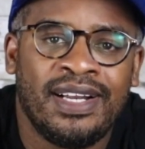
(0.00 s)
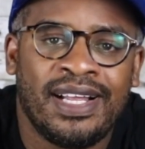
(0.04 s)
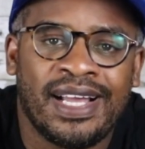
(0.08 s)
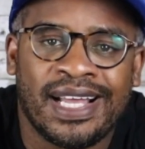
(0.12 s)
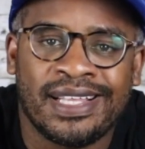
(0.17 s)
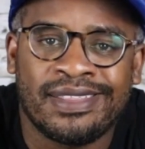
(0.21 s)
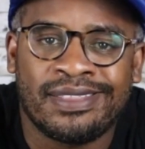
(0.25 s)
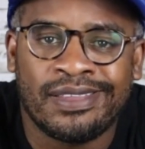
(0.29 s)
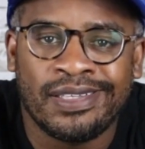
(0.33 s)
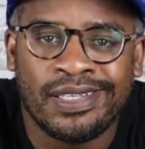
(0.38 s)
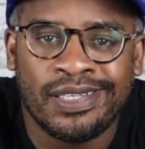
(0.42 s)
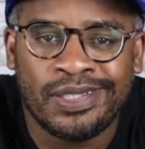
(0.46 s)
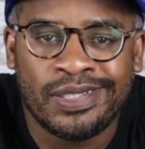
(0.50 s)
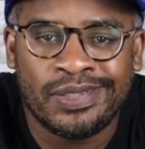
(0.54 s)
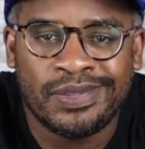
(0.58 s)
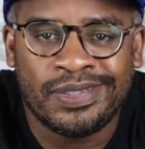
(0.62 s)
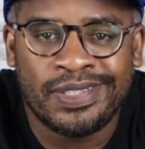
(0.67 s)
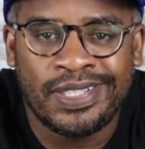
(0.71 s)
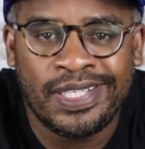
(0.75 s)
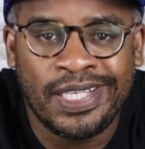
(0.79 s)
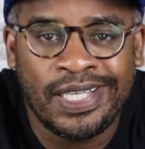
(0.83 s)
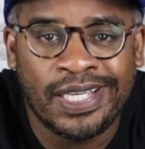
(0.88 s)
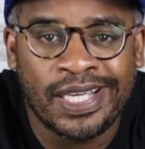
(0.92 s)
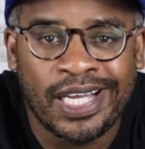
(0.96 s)
I think
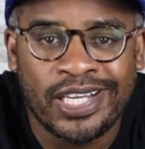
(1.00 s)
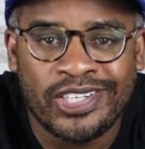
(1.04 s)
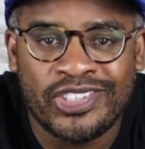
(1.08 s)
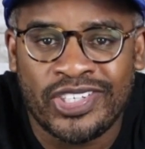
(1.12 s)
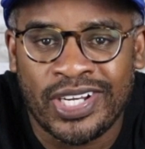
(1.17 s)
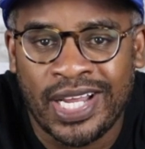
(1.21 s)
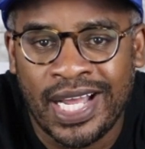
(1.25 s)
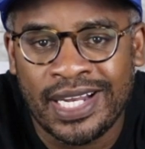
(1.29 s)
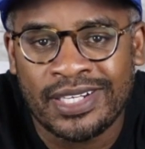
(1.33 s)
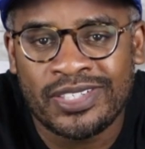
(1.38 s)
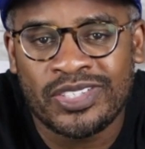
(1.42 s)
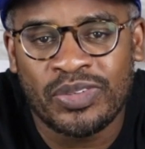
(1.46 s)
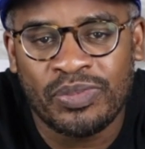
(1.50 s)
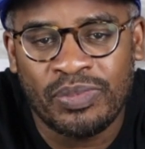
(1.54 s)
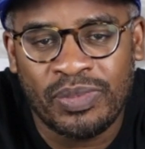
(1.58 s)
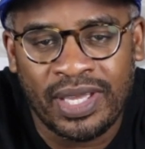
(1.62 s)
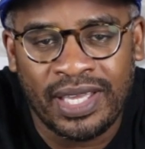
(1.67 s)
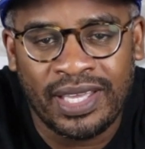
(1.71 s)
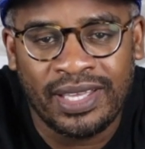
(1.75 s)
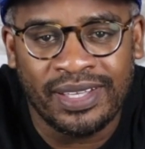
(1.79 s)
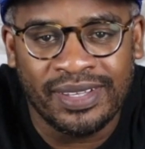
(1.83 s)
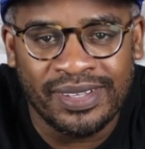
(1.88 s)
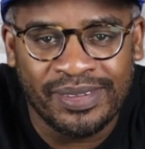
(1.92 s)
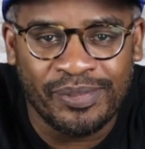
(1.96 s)
Keon Johnson
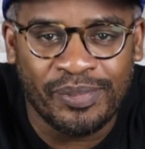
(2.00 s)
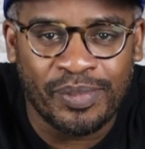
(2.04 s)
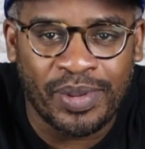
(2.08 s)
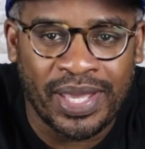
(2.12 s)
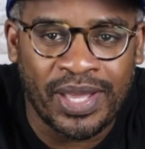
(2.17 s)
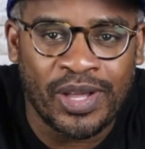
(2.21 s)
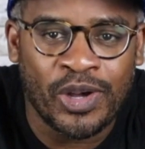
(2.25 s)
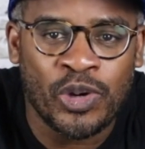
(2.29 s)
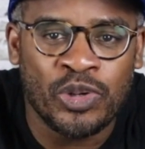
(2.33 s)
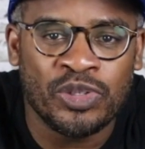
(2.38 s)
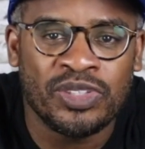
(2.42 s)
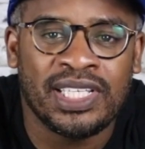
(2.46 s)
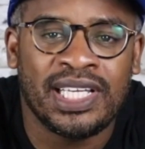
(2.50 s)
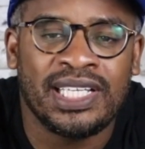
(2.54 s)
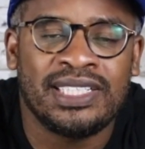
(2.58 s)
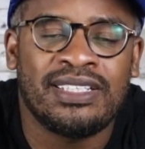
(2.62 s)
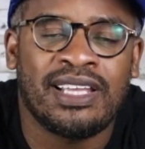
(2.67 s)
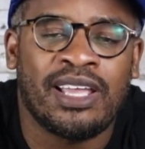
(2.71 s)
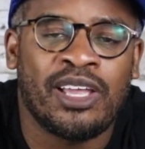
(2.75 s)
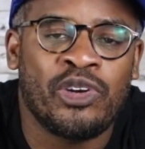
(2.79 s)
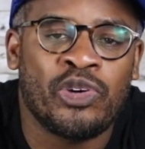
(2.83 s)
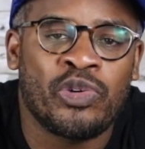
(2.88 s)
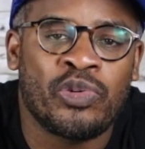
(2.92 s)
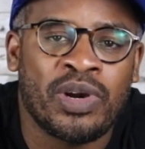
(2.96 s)
may hold that
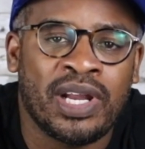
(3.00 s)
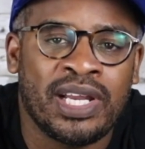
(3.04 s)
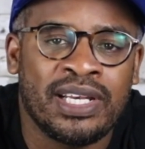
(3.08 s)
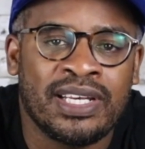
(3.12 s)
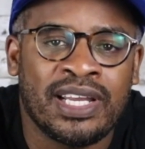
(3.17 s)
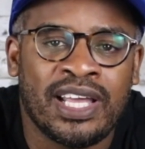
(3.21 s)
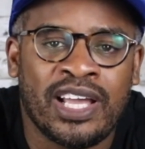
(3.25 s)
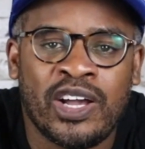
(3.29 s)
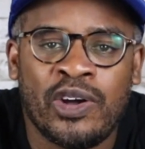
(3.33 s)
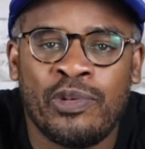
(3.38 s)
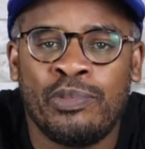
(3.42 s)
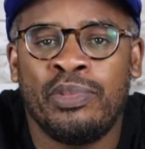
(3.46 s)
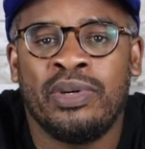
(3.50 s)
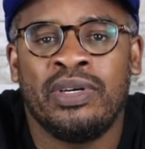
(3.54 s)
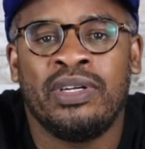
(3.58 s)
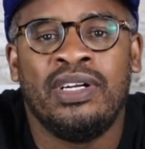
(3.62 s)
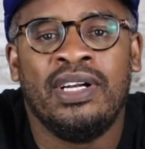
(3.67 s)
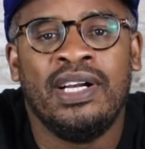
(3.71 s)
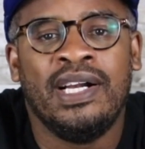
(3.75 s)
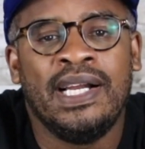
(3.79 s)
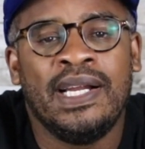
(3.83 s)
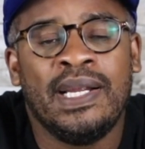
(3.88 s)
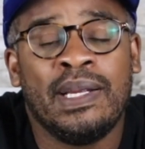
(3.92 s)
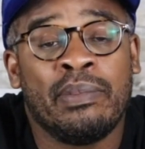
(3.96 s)
title right now, but
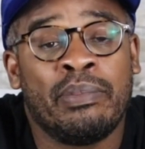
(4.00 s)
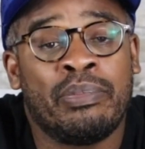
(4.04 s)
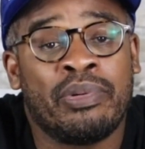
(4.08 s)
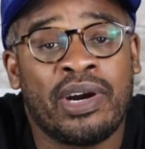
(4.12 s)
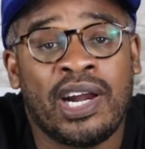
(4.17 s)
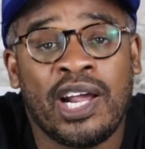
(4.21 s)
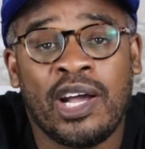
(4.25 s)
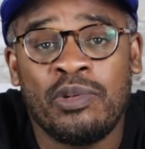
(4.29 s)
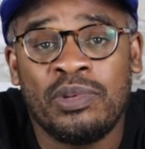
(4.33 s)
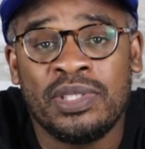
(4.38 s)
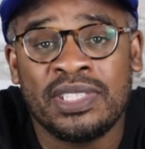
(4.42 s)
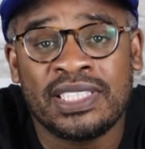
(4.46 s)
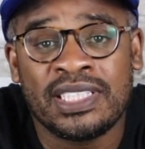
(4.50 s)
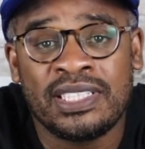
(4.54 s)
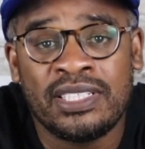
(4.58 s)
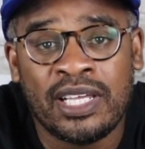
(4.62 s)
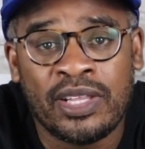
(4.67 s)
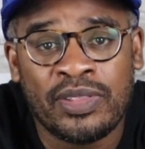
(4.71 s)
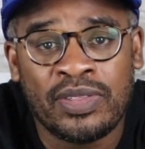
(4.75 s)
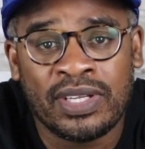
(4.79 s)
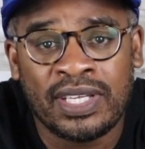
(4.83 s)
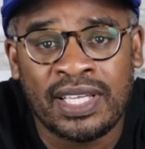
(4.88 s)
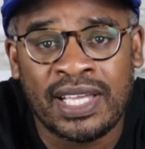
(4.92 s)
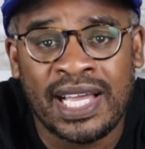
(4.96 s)
Brown was
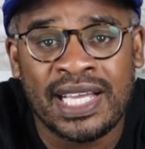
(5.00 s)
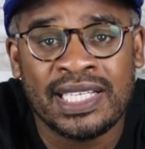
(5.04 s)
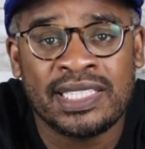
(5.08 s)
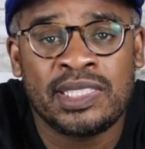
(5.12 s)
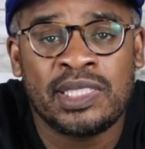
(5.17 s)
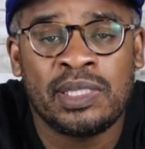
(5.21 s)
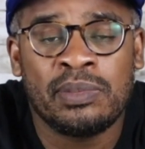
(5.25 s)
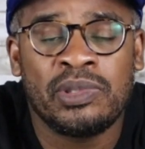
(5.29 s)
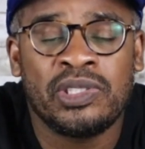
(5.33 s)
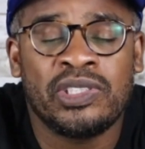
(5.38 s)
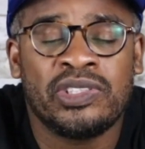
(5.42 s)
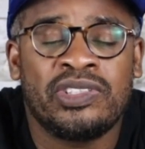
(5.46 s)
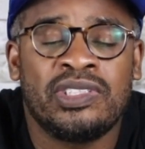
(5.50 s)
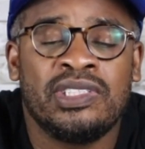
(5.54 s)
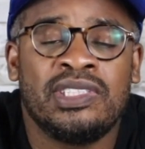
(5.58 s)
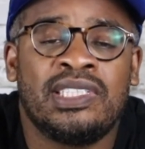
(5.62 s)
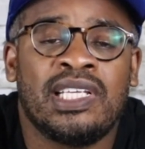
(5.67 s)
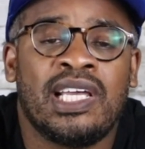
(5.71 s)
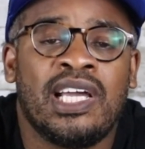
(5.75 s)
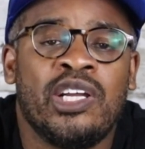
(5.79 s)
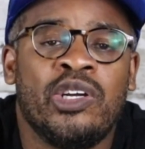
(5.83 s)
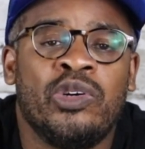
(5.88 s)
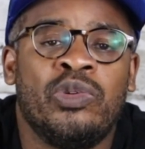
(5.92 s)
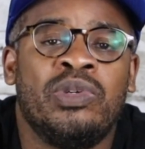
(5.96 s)
another guy similar to
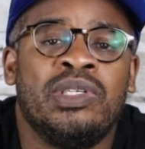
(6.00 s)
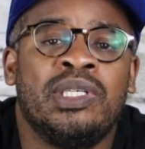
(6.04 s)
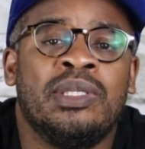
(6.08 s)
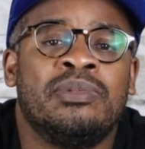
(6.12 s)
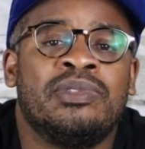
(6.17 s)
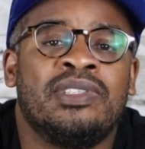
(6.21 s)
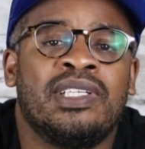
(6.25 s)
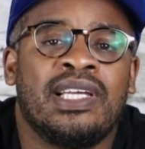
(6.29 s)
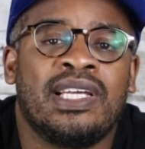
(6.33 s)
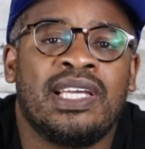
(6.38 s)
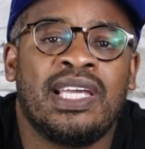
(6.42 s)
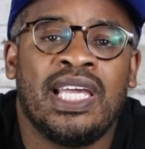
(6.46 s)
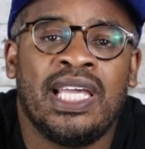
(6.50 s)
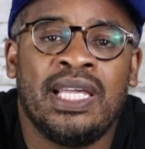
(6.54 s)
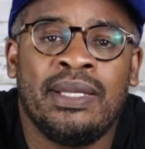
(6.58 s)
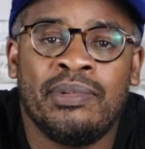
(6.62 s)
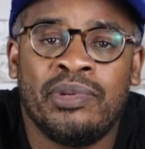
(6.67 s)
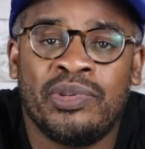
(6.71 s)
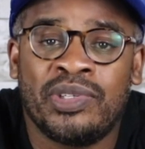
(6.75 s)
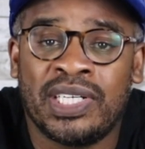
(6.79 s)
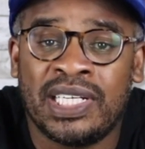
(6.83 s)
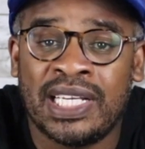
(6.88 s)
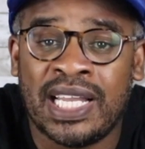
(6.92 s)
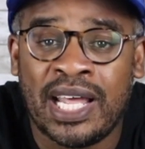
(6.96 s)
Ziaire Williams that came
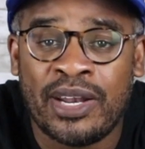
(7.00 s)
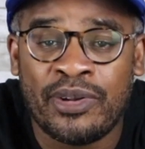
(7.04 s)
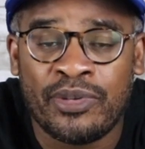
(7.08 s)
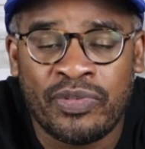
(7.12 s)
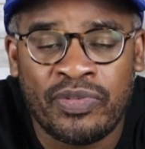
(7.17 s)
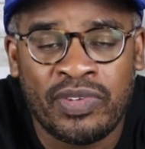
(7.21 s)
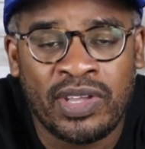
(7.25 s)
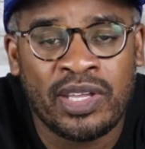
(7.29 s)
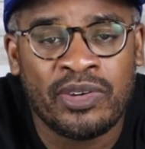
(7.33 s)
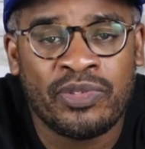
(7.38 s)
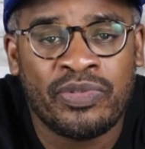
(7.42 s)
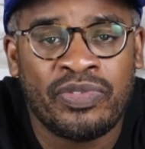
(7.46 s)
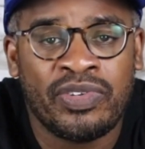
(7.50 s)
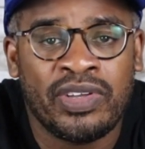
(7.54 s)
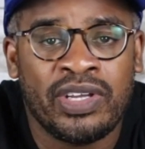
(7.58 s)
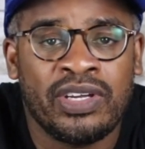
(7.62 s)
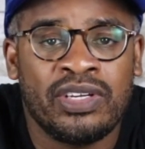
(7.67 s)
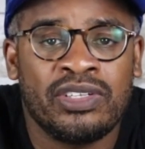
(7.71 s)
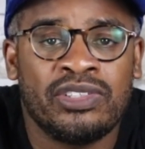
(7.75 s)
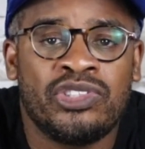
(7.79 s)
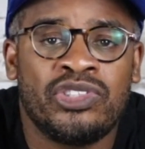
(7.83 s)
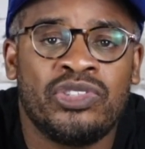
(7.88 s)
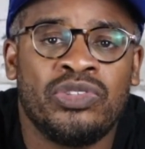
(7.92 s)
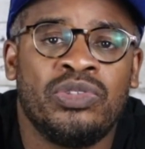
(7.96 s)
with a lot of fanfare
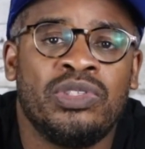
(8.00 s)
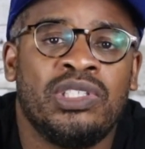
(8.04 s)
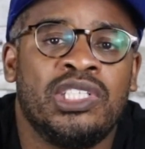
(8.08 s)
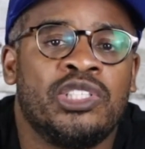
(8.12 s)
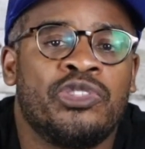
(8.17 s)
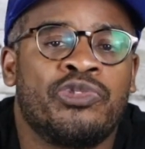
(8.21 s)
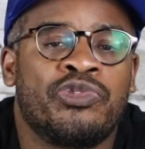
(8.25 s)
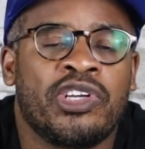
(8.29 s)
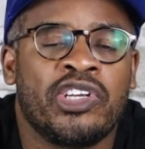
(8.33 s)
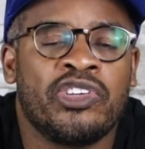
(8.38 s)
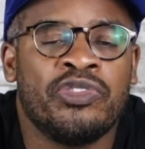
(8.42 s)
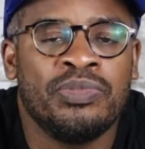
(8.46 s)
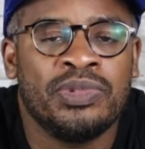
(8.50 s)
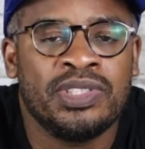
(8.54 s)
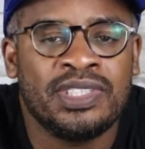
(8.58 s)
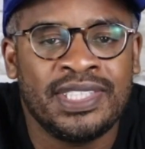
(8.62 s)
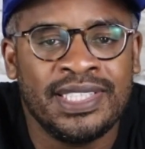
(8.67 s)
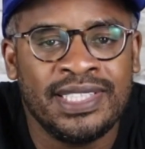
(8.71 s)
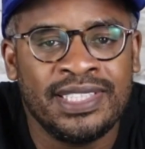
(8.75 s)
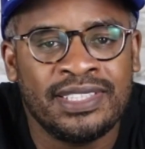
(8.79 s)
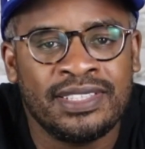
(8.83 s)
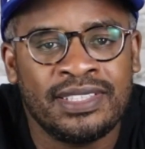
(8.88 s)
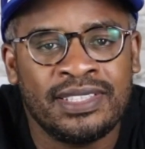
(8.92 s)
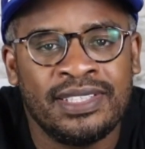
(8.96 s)
into his freshman
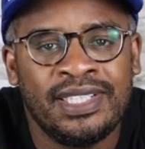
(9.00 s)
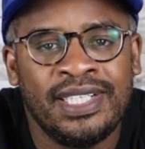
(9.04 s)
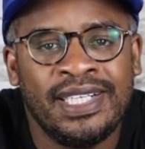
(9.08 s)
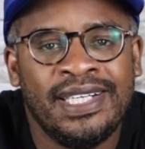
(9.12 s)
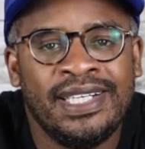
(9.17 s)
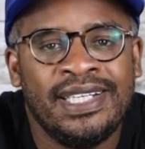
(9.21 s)
season.